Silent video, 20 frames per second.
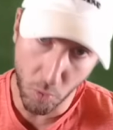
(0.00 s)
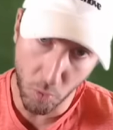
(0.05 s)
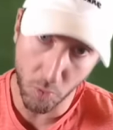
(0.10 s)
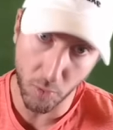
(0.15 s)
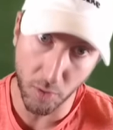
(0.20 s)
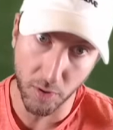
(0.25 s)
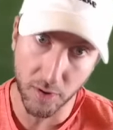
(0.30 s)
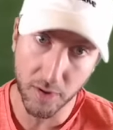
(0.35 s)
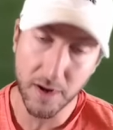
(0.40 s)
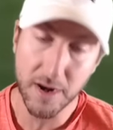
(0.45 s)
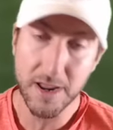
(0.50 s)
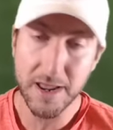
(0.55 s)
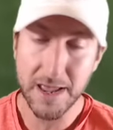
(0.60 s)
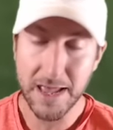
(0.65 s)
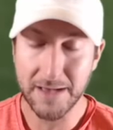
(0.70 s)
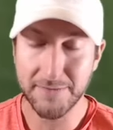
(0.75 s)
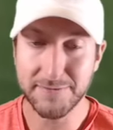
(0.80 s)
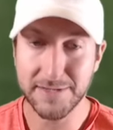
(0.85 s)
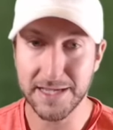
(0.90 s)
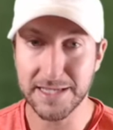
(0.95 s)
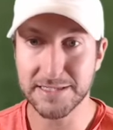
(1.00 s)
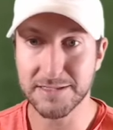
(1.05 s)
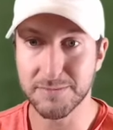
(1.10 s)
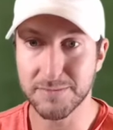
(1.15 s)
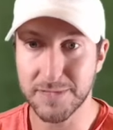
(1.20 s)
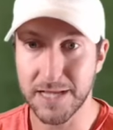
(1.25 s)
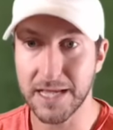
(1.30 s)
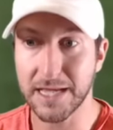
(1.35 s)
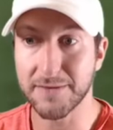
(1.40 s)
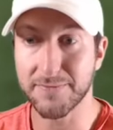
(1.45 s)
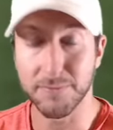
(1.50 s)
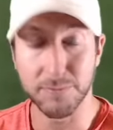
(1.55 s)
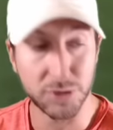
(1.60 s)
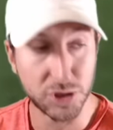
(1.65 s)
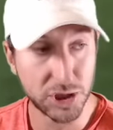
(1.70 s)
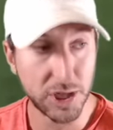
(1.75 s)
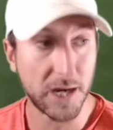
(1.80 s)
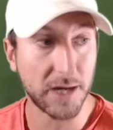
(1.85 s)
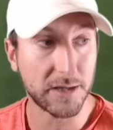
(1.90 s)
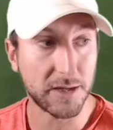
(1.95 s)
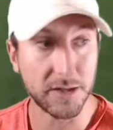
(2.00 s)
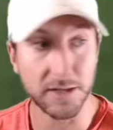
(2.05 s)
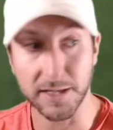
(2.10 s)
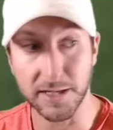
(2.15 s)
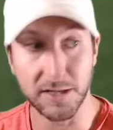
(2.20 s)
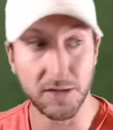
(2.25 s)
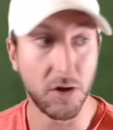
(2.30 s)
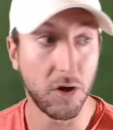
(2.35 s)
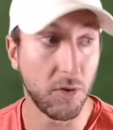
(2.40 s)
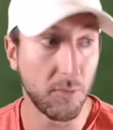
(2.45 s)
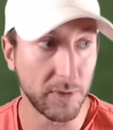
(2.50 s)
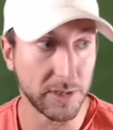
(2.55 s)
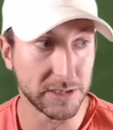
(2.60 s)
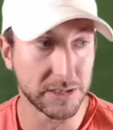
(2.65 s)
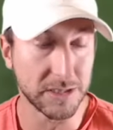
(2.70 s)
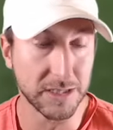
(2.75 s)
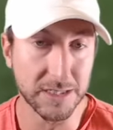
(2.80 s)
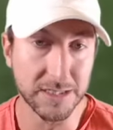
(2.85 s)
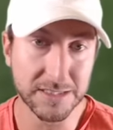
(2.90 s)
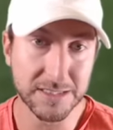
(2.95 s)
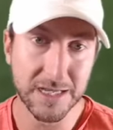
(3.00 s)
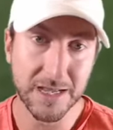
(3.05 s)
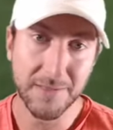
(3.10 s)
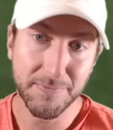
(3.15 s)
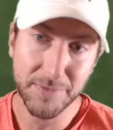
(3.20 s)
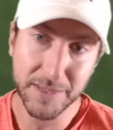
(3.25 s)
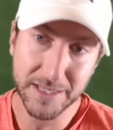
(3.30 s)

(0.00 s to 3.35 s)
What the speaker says: or have Taysom take it from shotgun like he always does,